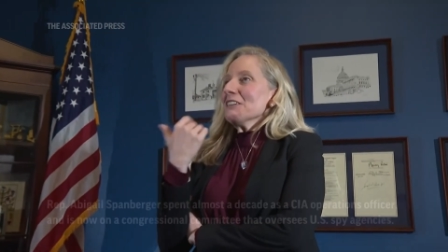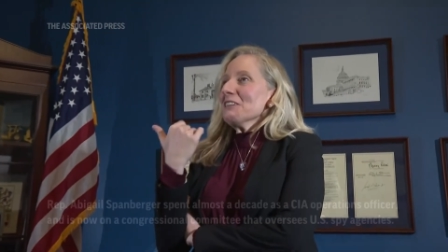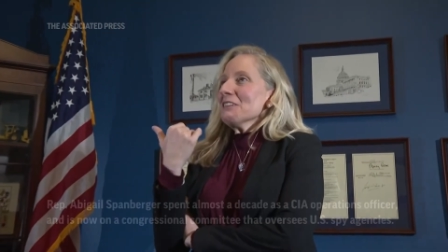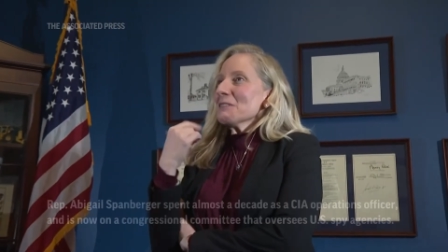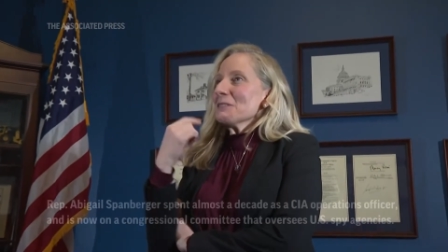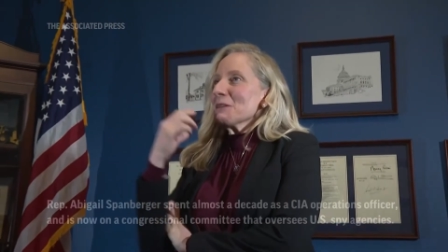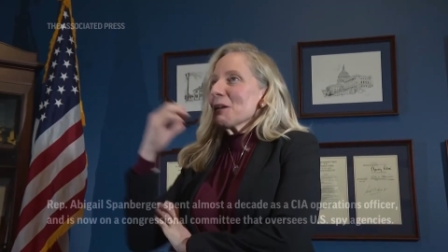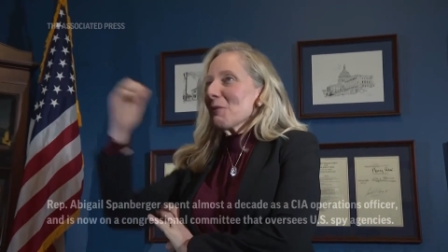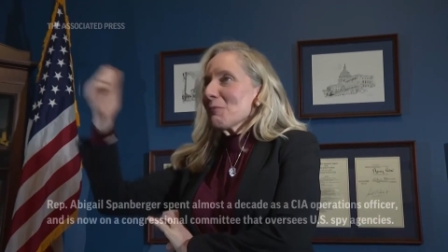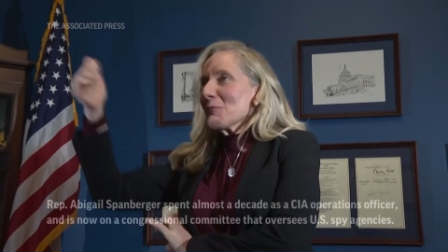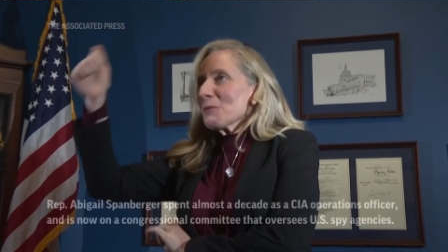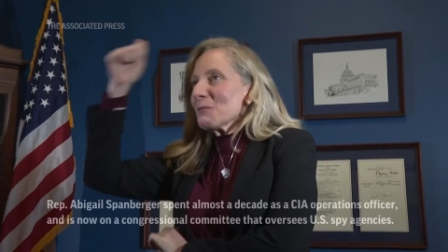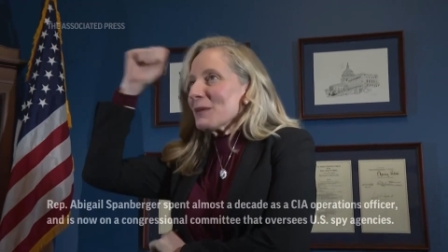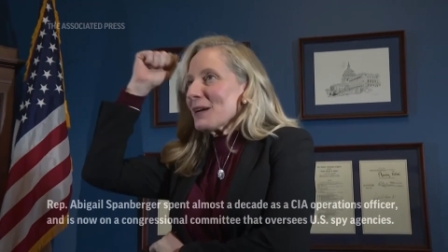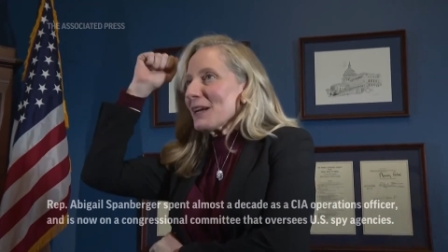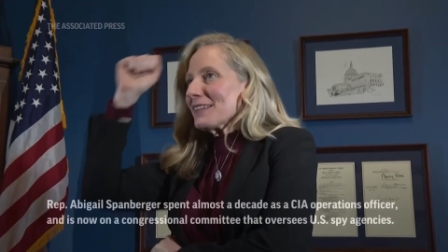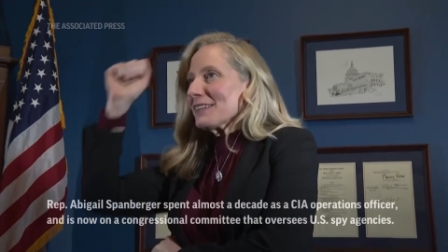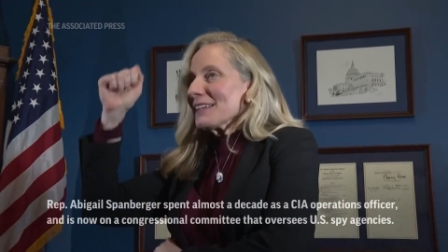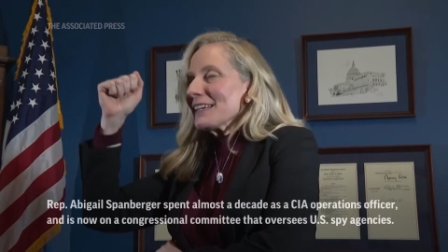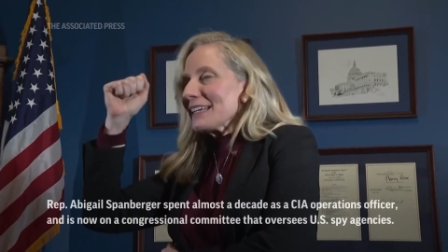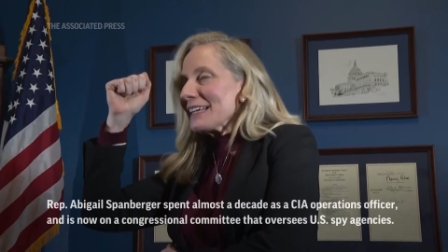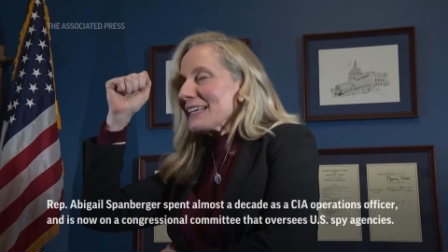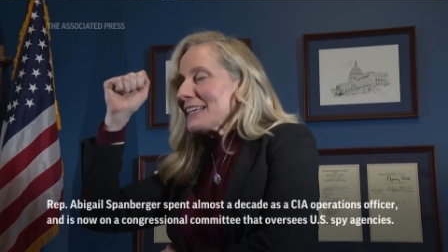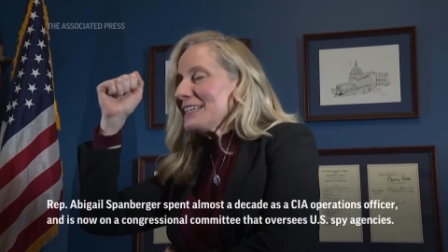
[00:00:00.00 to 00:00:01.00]
oh, when I put my
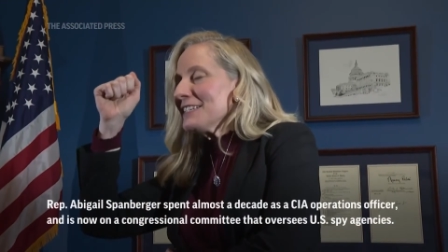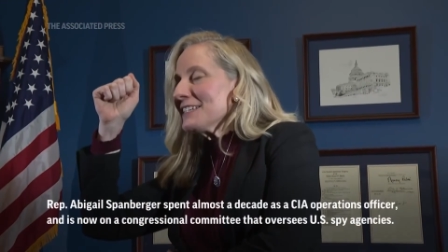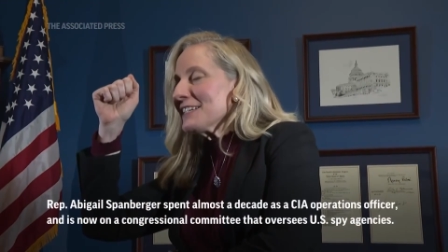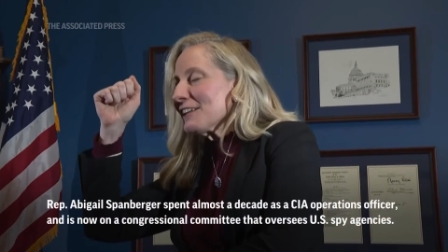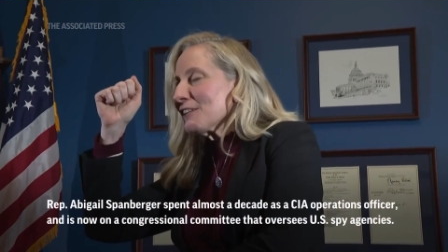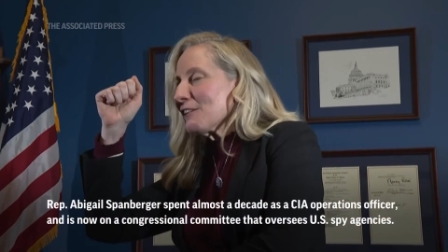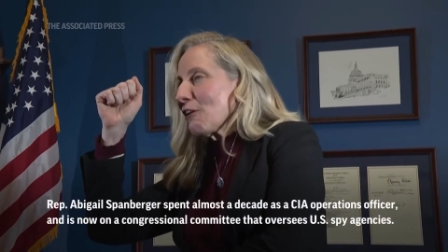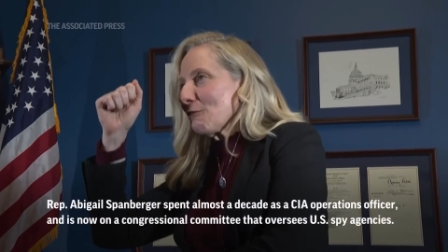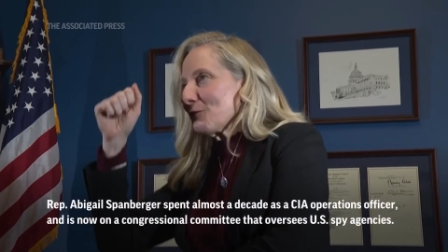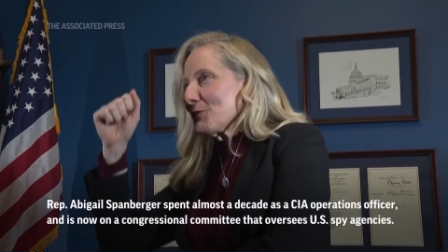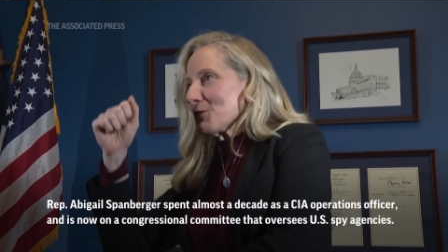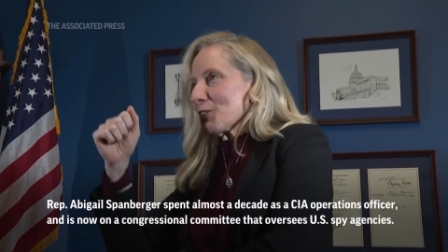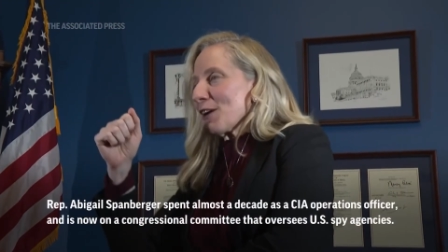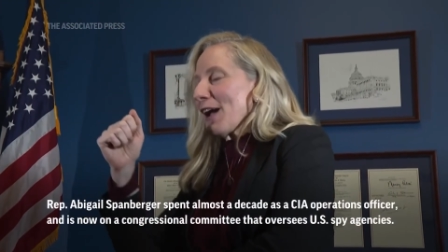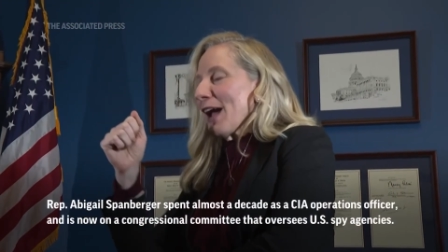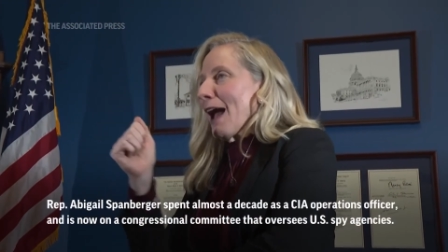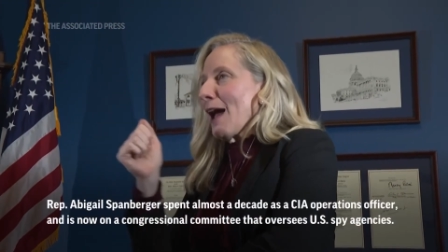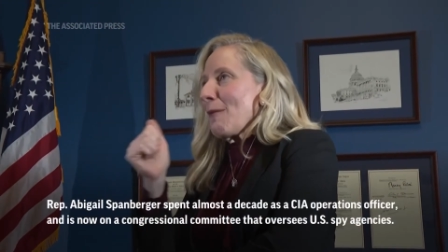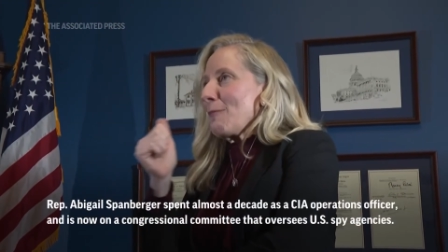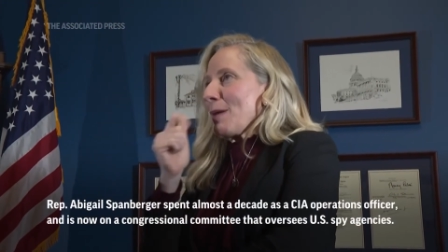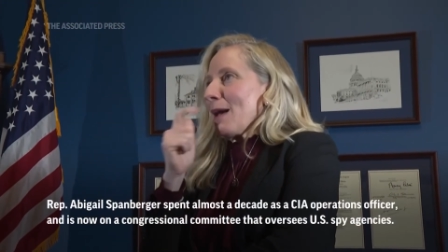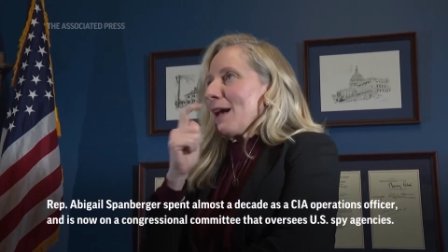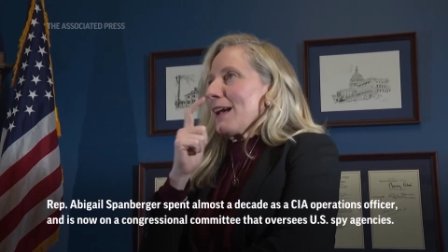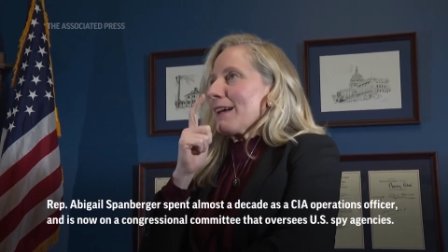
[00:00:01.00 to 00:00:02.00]
like intel officer
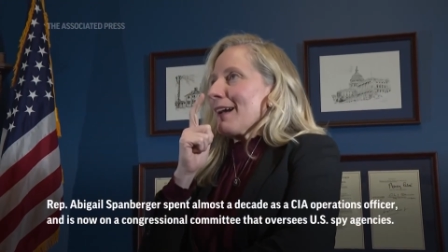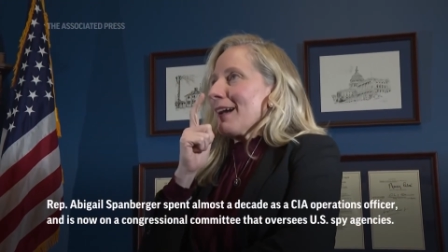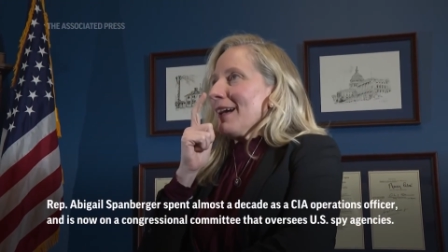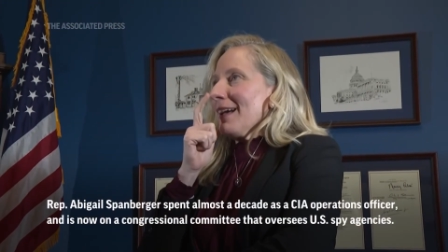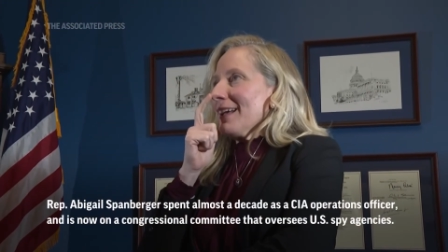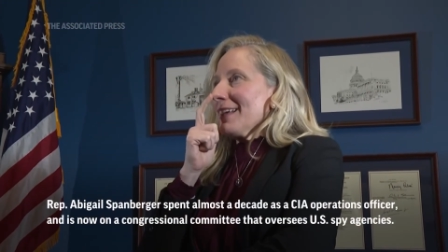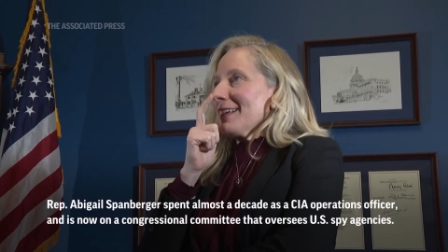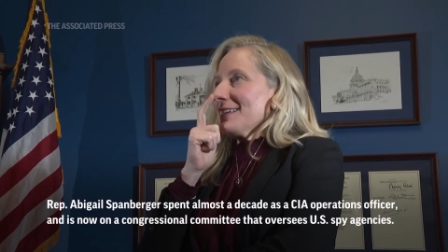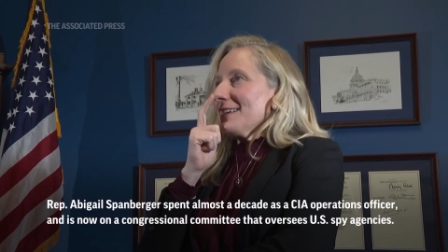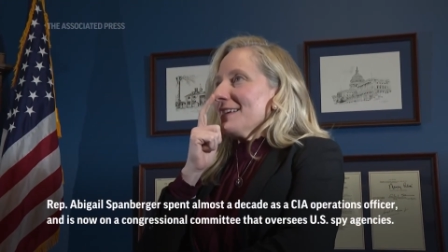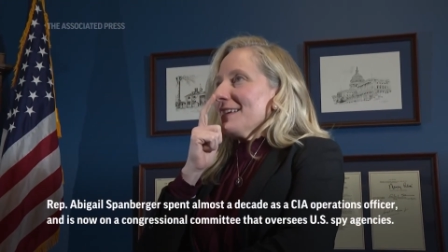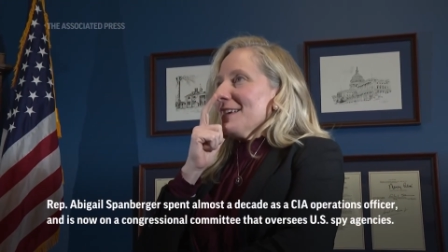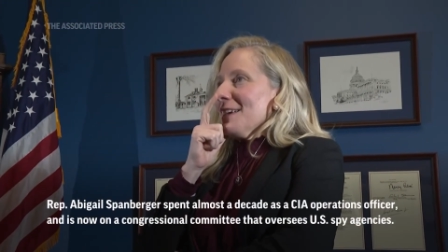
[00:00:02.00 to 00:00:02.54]
hat back on,